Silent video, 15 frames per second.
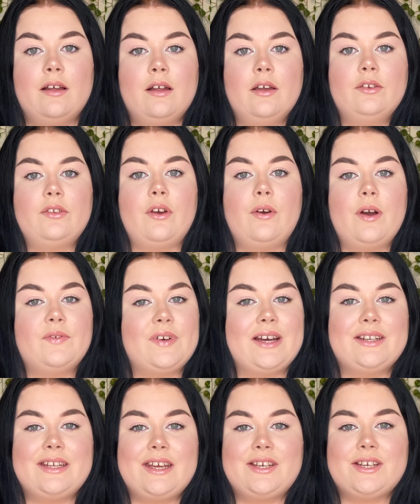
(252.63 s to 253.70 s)
So a
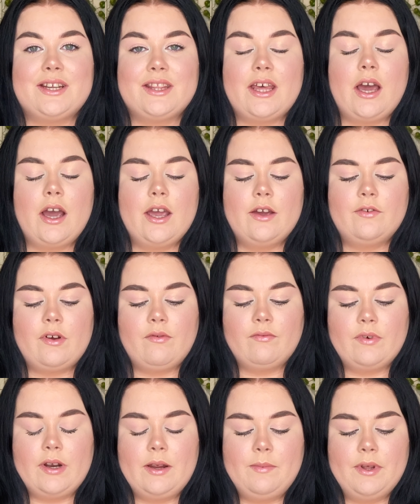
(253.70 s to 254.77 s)
foundation that I have
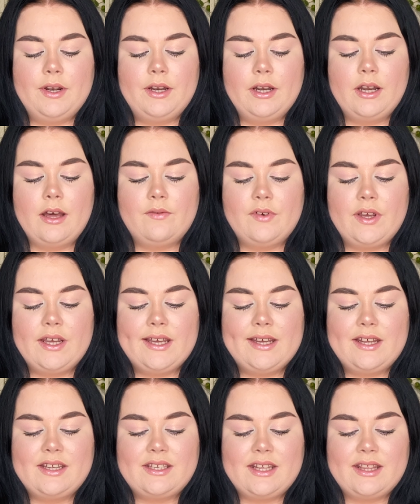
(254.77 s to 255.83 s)
really been loving
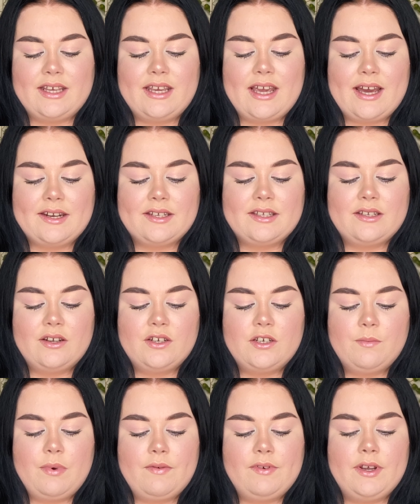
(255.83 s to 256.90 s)
is the Anastasia
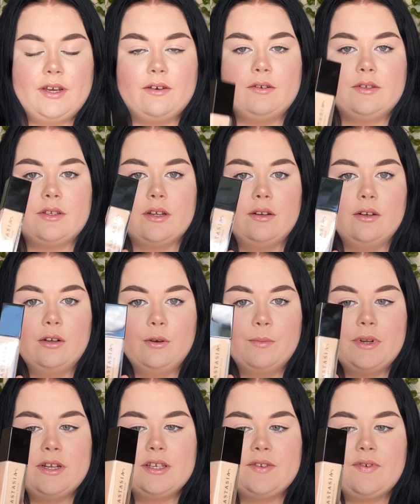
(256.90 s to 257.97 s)
Beverly Hills Luminous